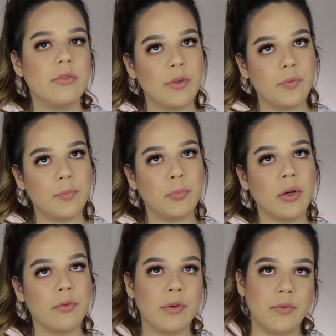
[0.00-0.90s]

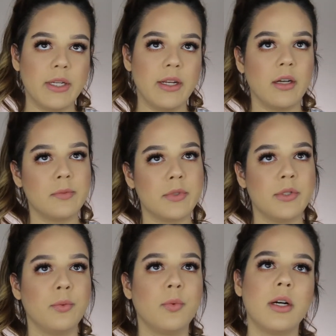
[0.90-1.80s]
0.50 up
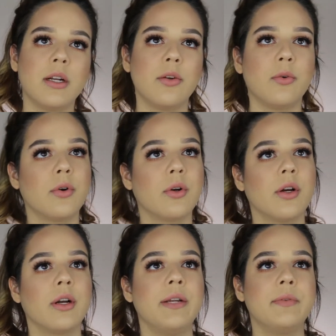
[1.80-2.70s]
to 1
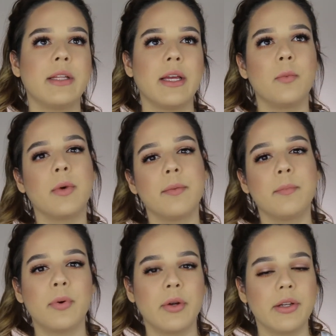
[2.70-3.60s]
or even like
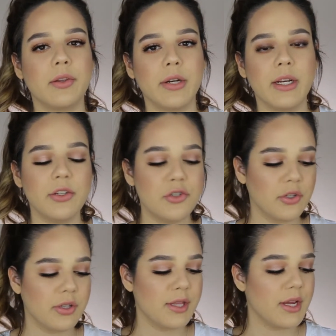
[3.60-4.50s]
1.3.
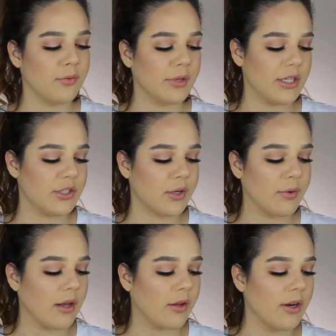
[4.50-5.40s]
Usually they range
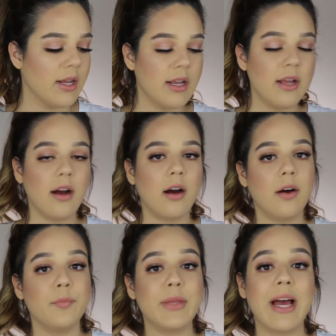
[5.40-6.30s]
around
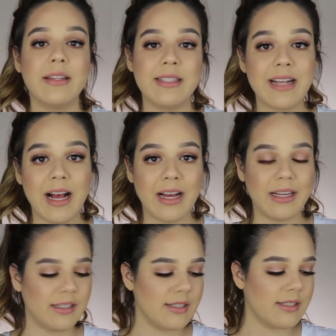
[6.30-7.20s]
that
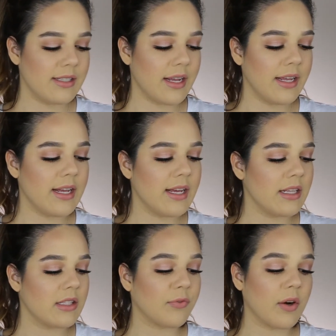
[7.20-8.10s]
size. It
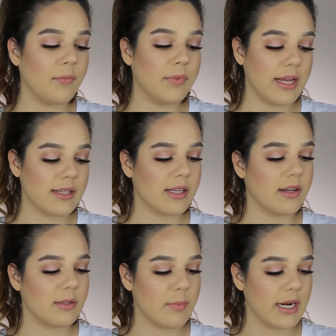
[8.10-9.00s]
is from NYX
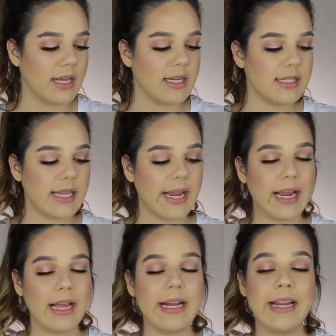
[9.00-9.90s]
Cosmetics
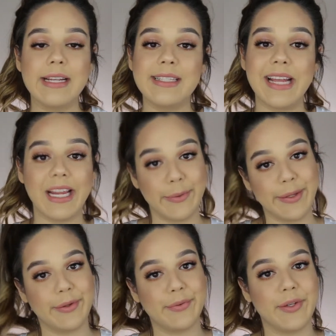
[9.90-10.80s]
and it is a
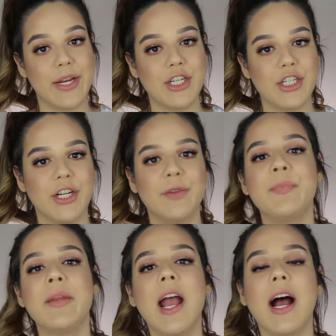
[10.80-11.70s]
liquid foundation.
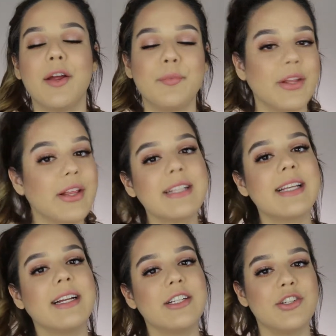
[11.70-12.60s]
I'm really
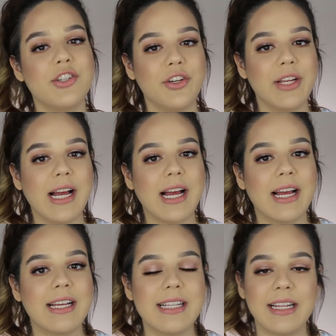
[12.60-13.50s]
excited to show you
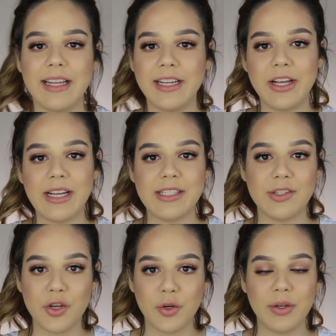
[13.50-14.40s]
guys and let you guys
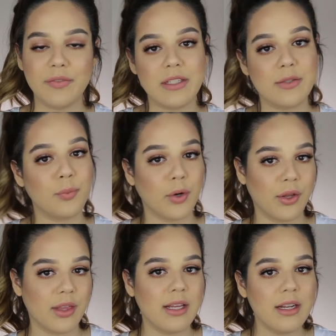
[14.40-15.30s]
know if it's
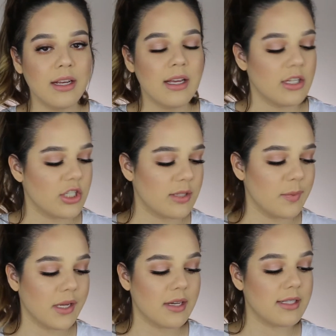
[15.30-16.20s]
worth it, just
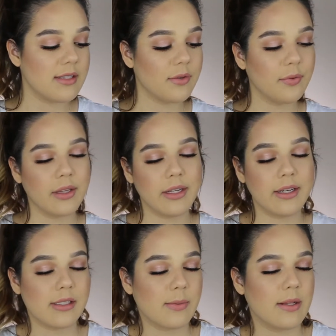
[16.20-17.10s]
because it's a really
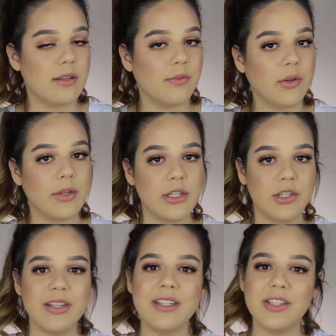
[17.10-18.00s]
inexpensive
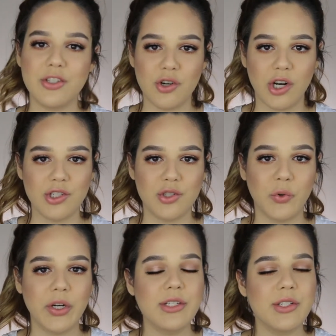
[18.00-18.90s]
foundation. It's a
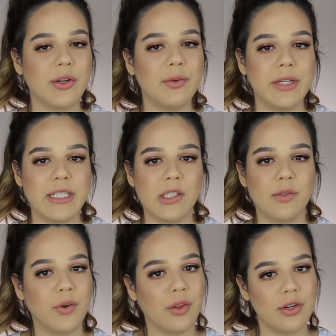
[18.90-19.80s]
drugstore, so it retails
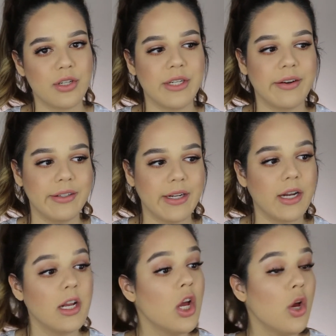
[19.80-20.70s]
for
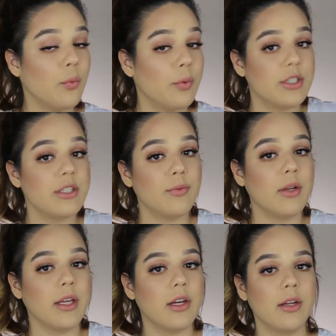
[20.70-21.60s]
$13.99, which is
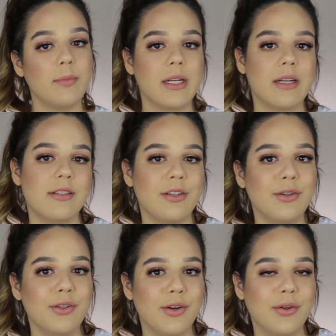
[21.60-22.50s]
really good because
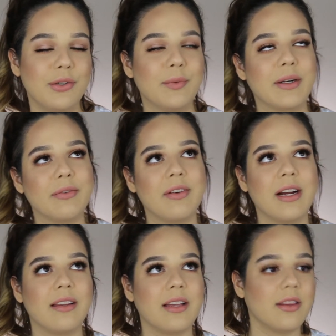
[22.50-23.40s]
you want to
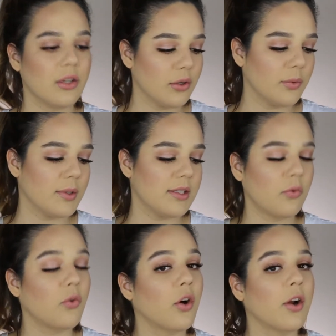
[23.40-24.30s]
find like the good ones
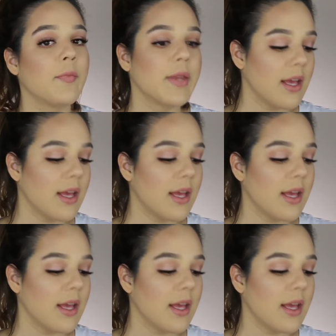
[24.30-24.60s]
for